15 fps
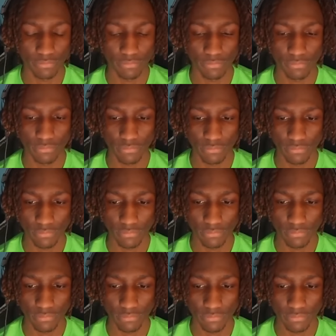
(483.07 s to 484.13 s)
the snippet.
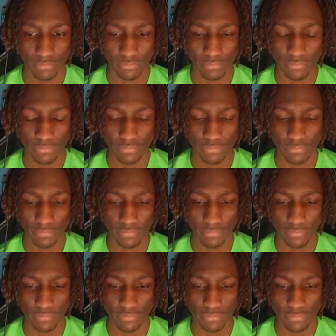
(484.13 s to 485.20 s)
And it
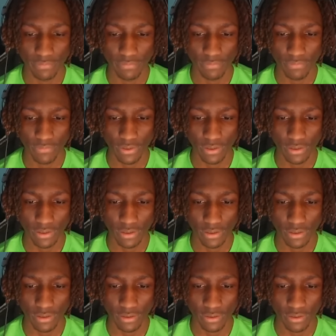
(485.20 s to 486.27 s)
seemed it
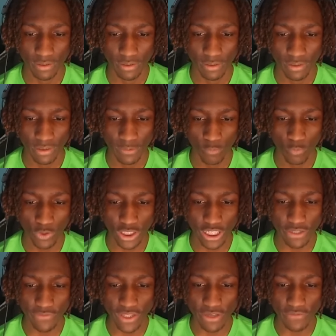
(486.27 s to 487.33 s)
appears that they
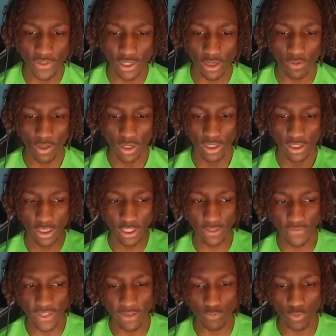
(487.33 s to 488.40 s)
both had agreed to
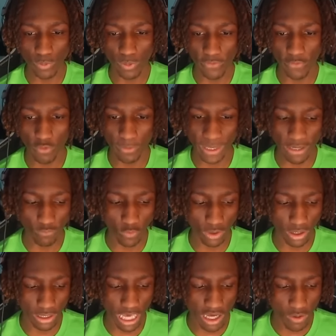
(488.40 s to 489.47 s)
these terms
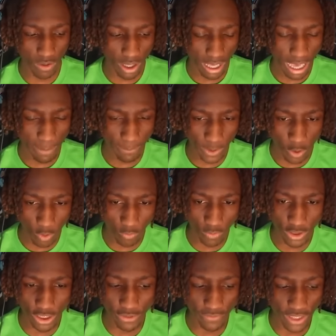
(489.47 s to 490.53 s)
and here's where I got
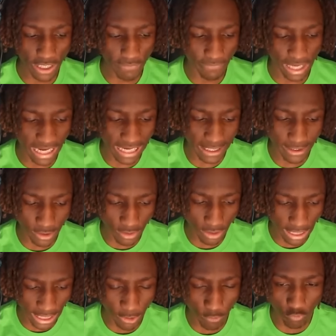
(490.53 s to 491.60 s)
to throw on my my
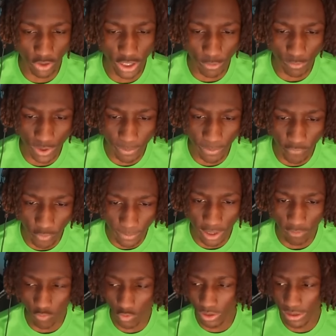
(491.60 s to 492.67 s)
big boy hat
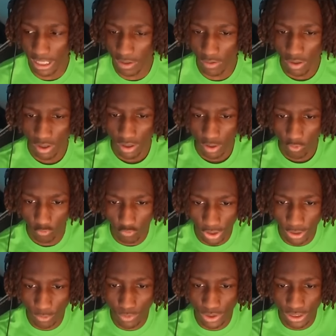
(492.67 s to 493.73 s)
real real quick, uh,
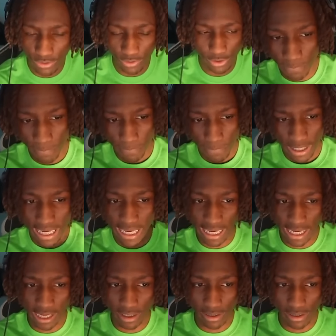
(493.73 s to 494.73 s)
my grown man hat.